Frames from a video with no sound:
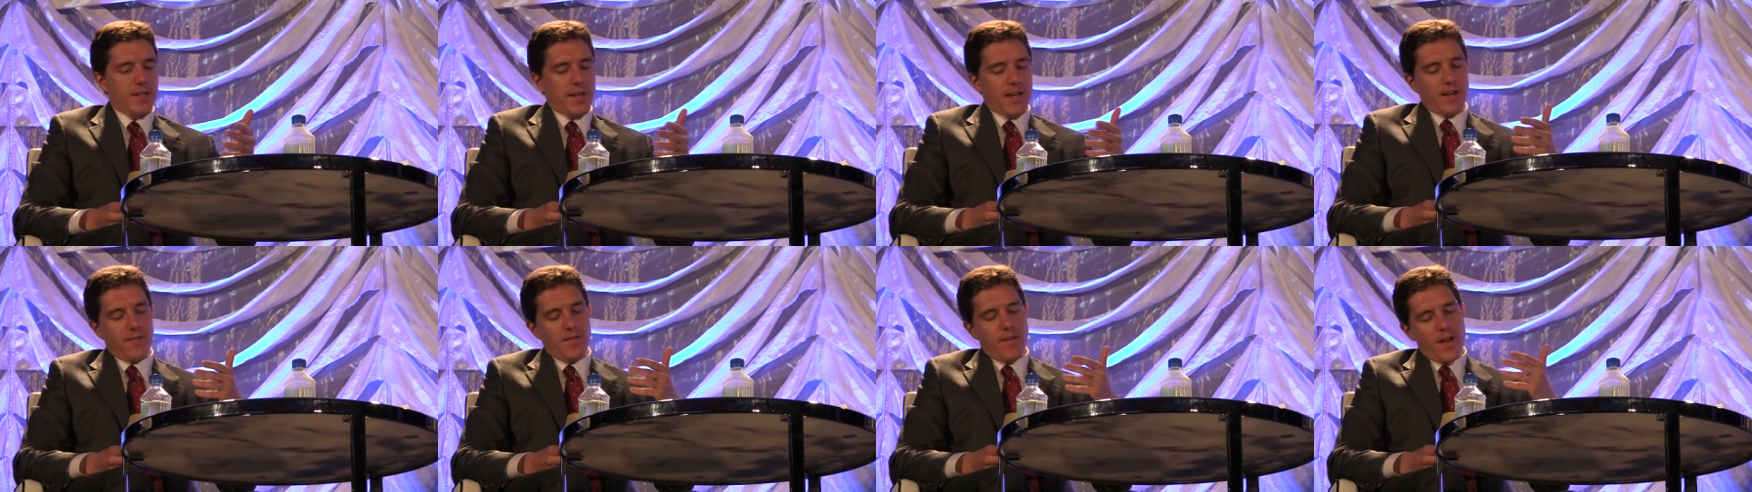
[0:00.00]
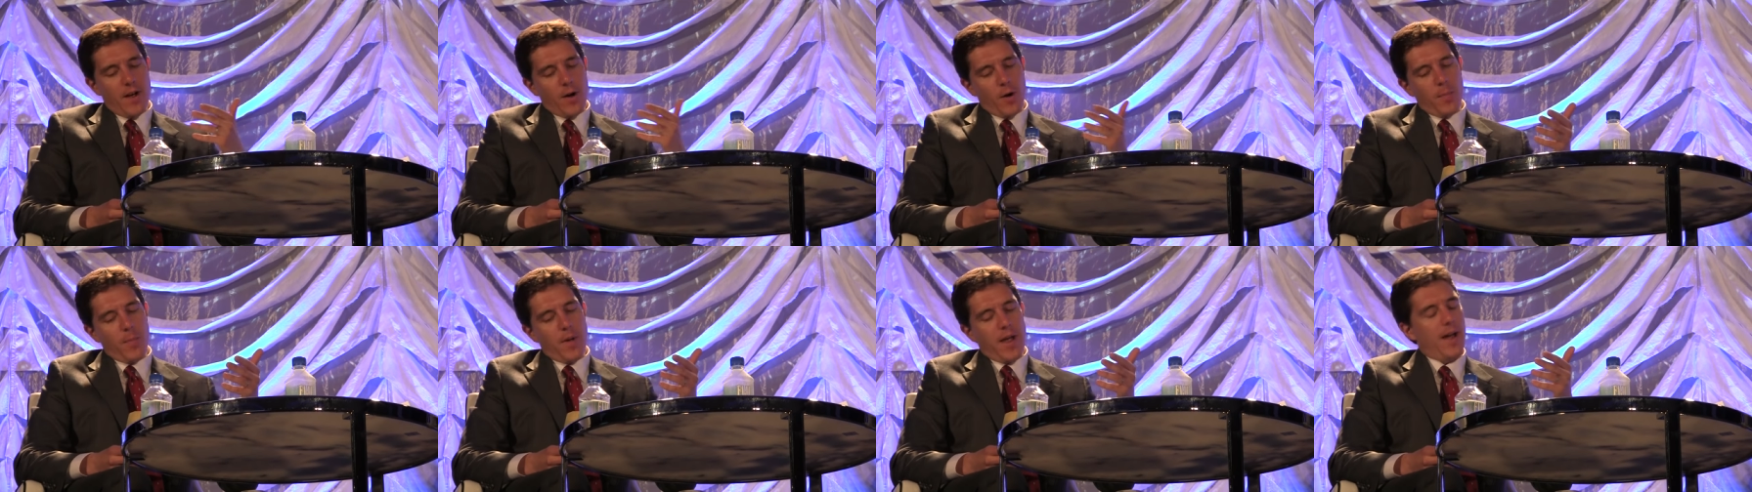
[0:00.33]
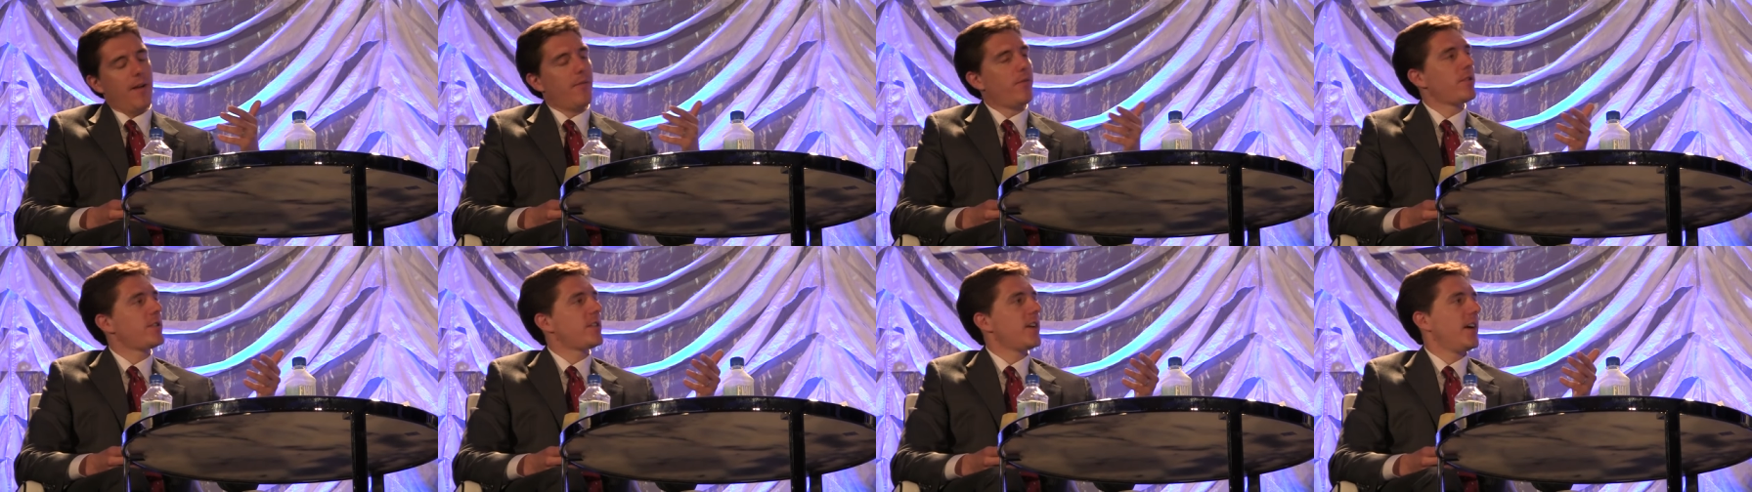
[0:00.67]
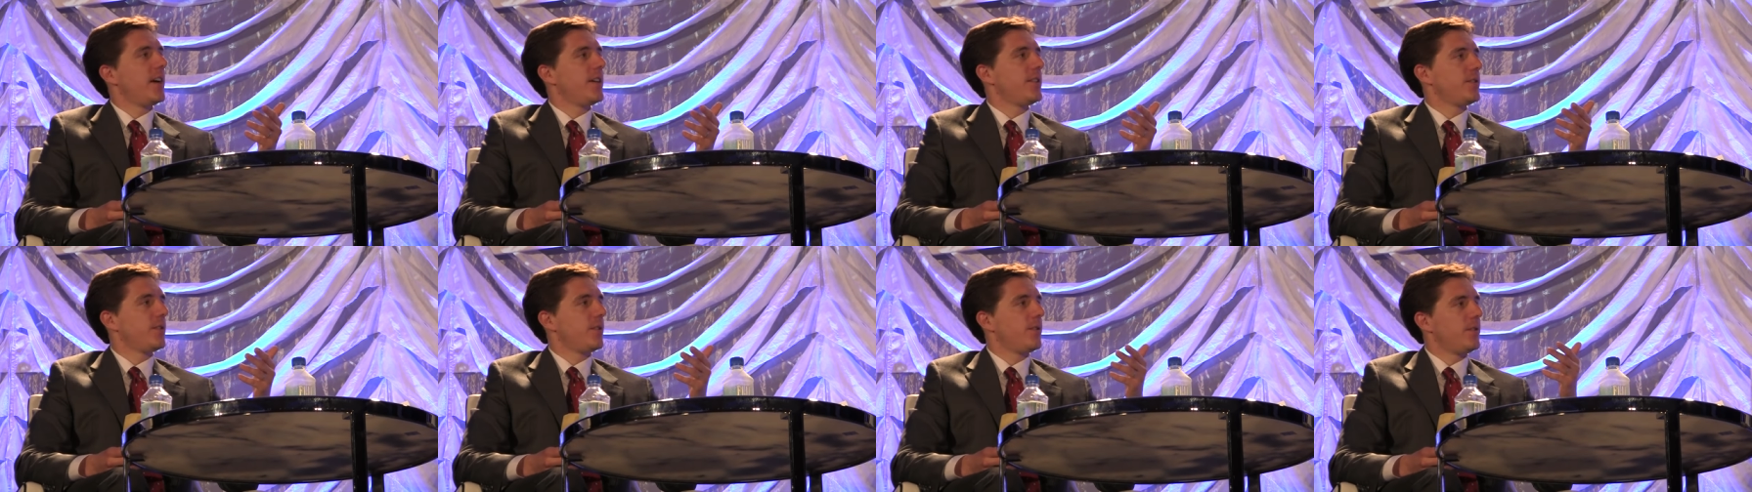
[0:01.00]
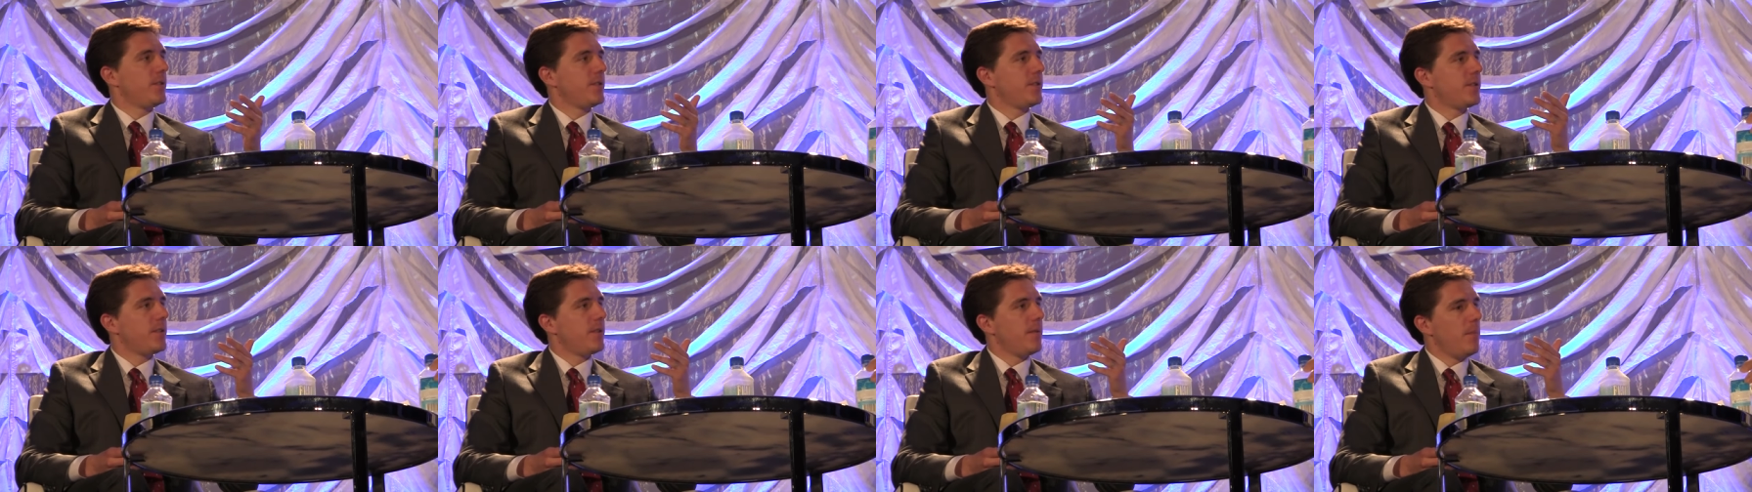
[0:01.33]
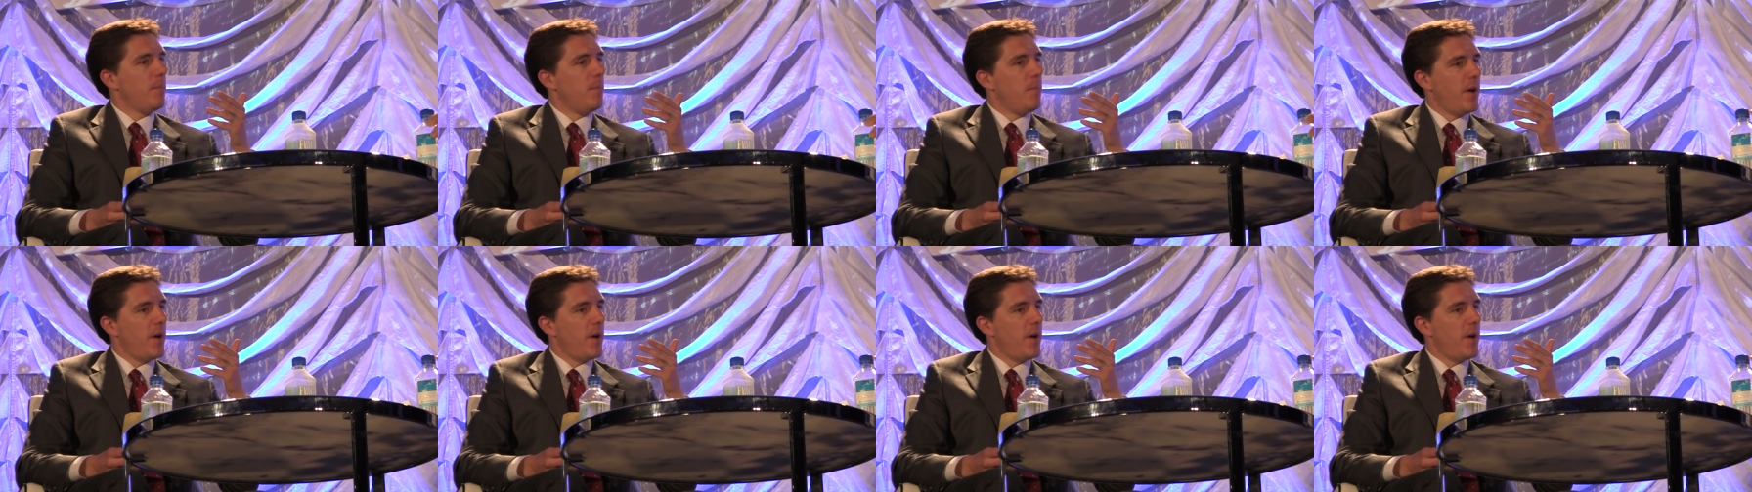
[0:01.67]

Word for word: to kind of help advertisers